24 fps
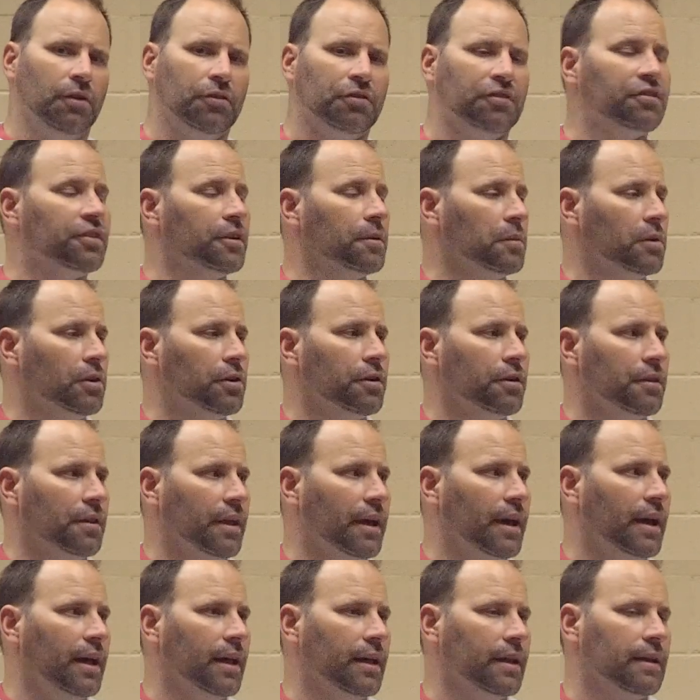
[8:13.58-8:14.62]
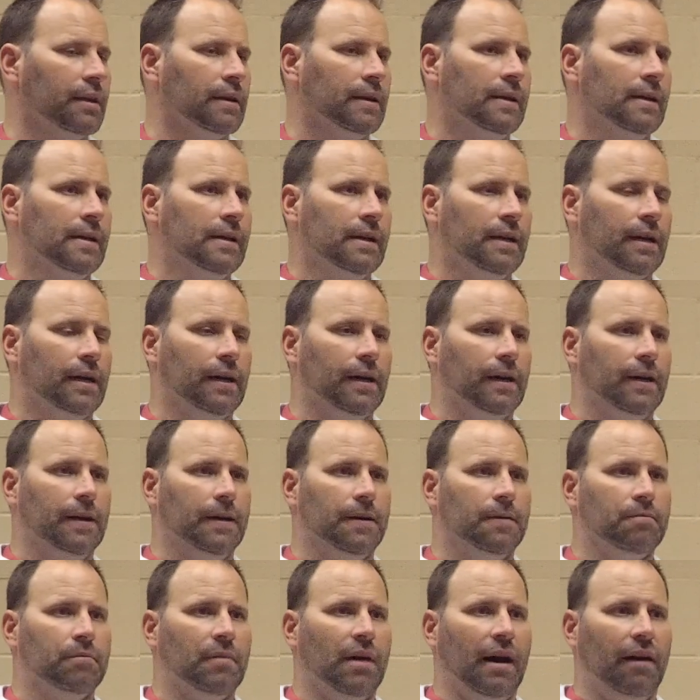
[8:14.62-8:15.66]
similar to that.
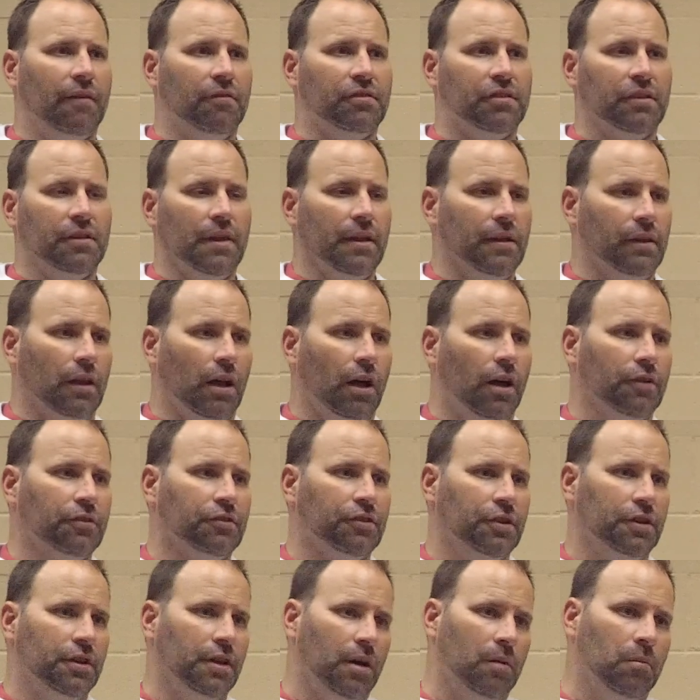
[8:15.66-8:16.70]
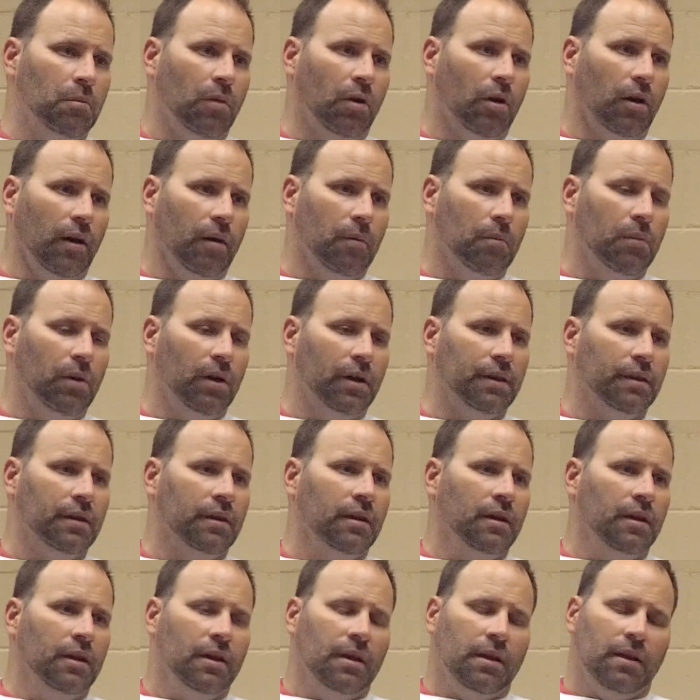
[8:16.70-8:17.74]
Obviously they lost to Dunbar, but
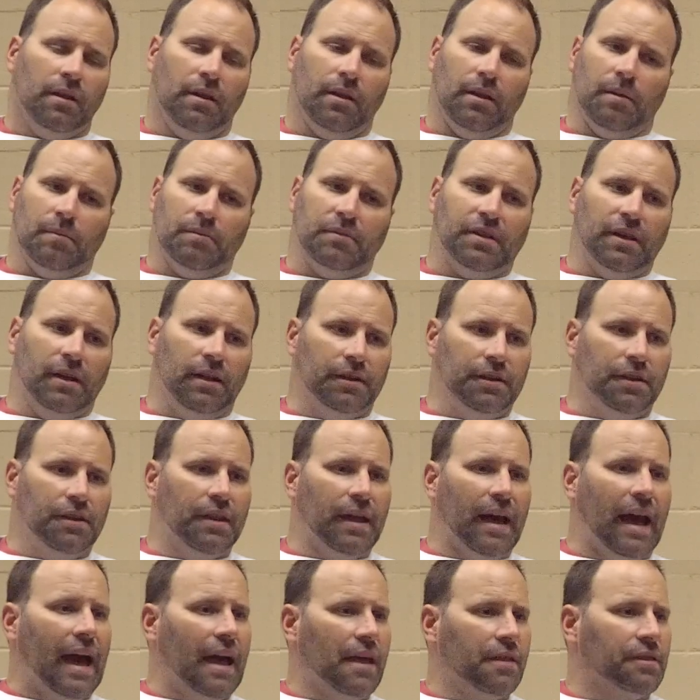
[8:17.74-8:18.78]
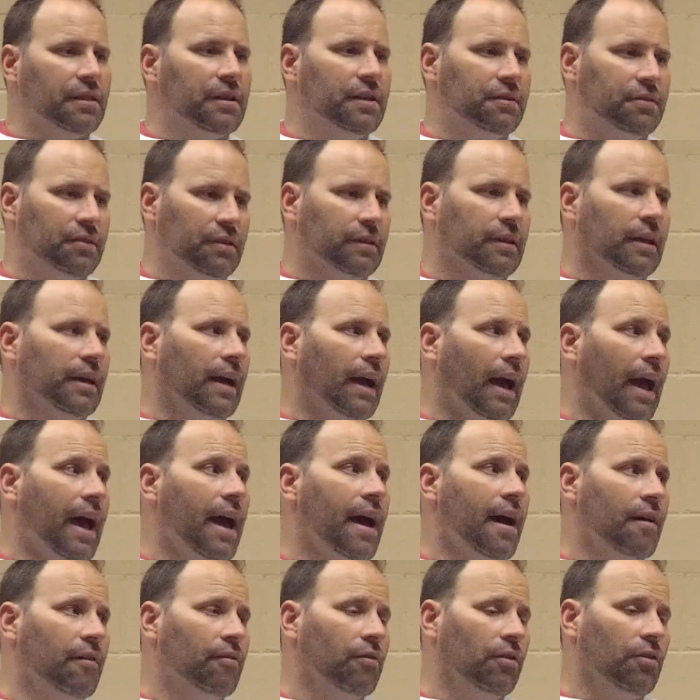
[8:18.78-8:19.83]
I'm telling you, the athletes that they
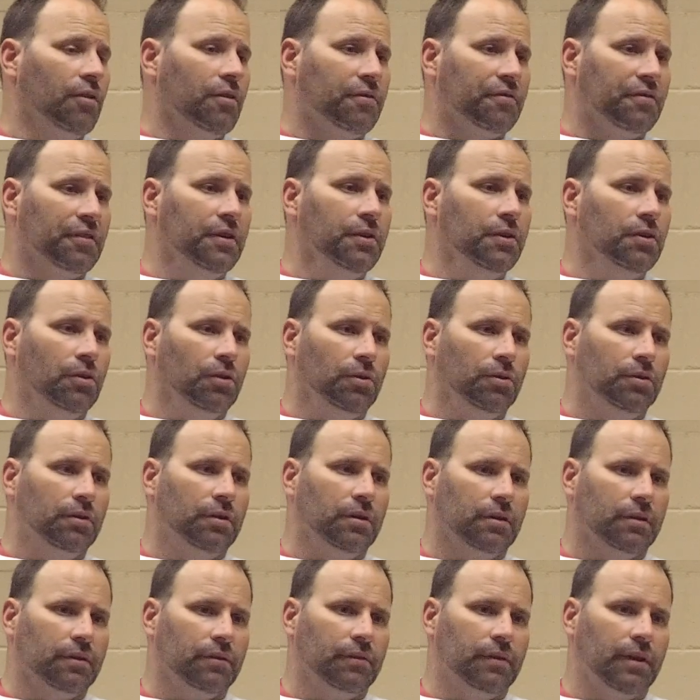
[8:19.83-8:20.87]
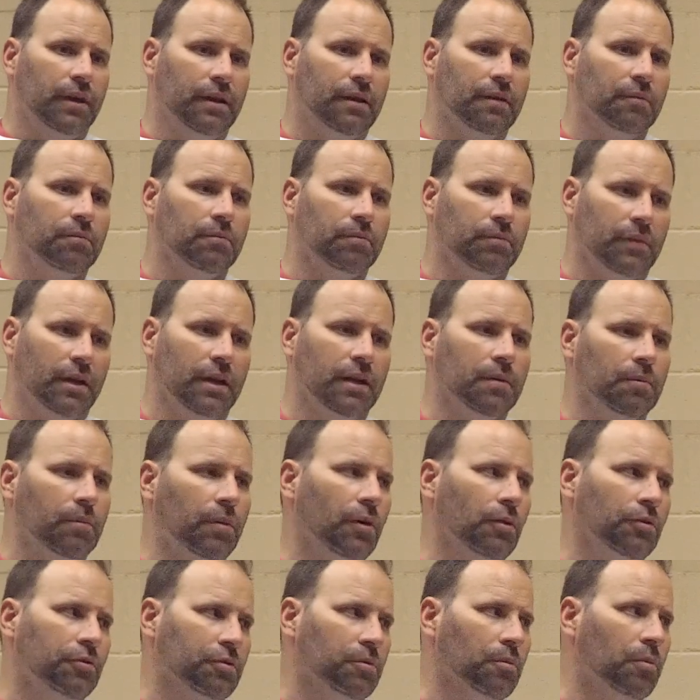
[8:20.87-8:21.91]
have on the field, they can
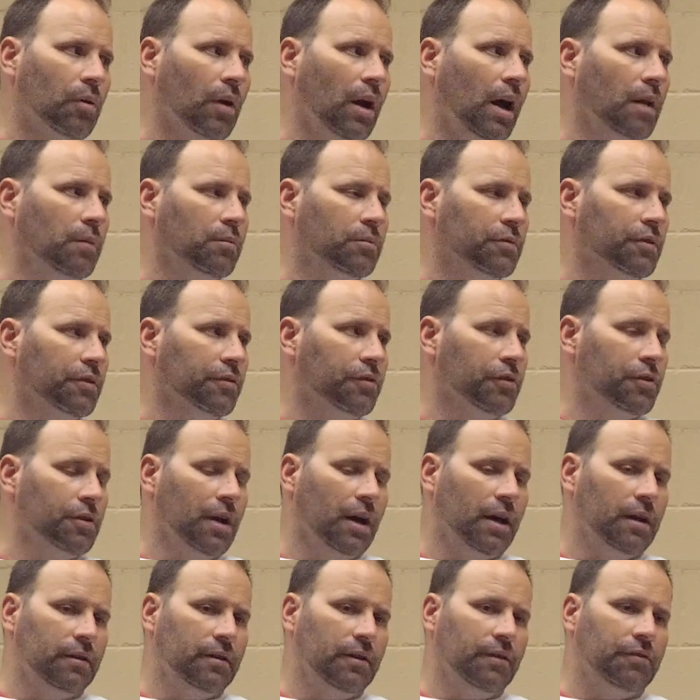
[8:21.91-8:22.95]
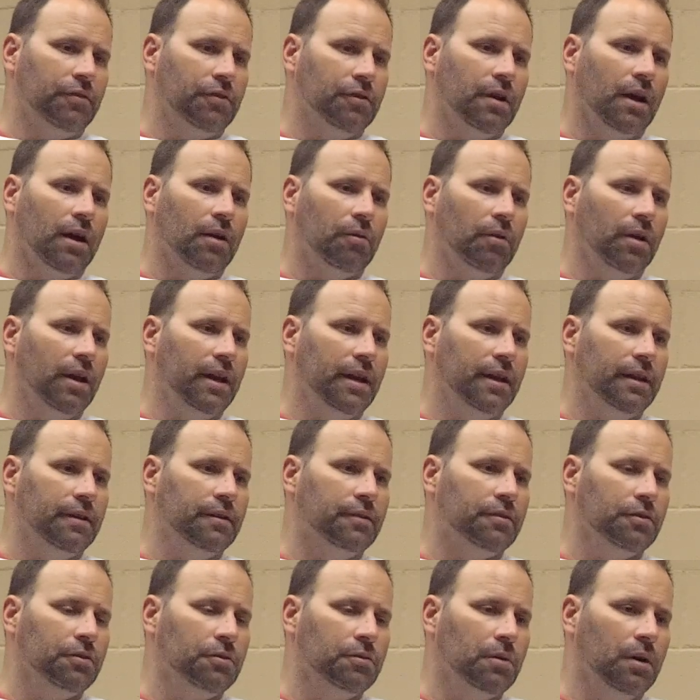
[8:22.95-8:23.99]
pose some problems if you're not ready
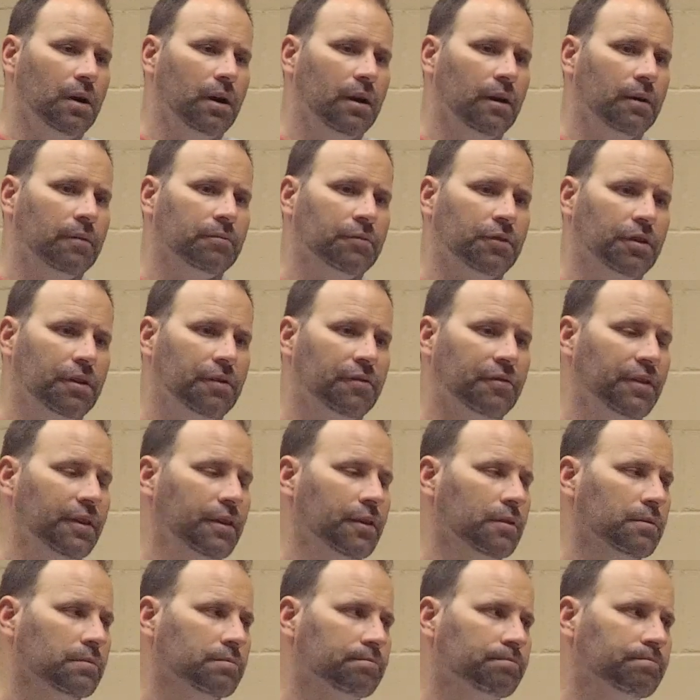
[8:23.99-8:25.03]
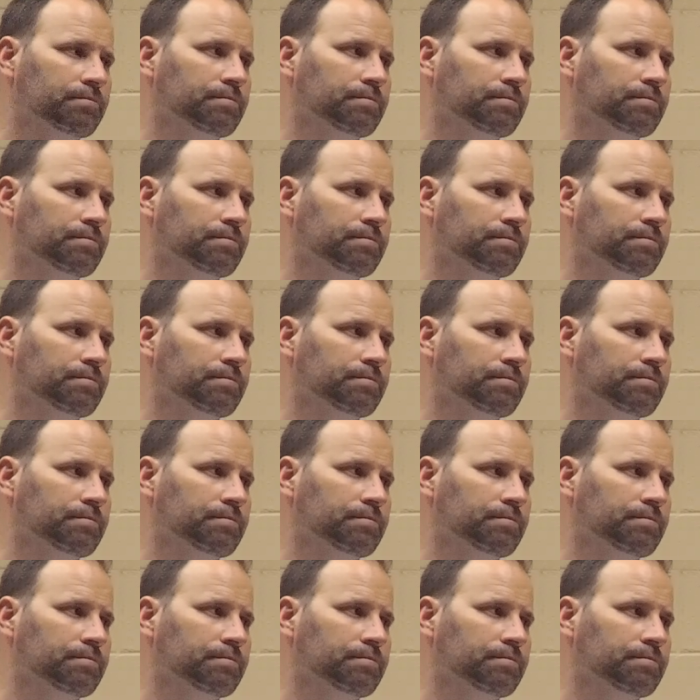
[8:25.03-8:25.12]
to defend them.